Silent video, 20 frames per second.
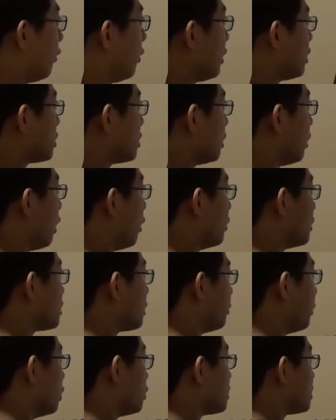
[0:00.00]
friction always
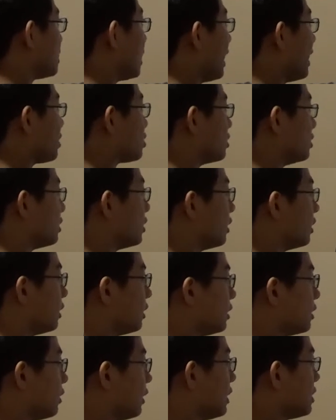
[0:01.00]
opposes action,
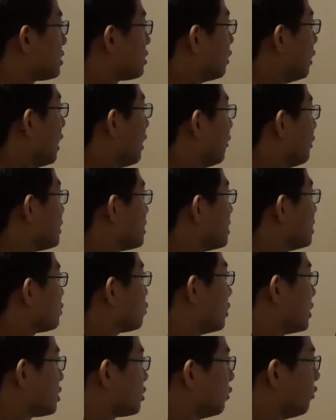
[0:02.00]
right? So F is this
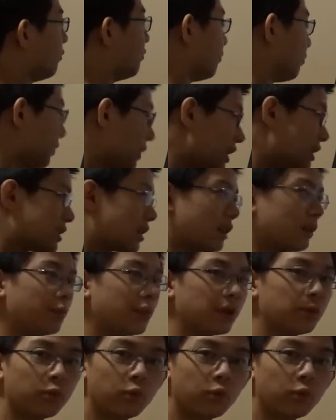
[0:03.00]
way, so it's going to be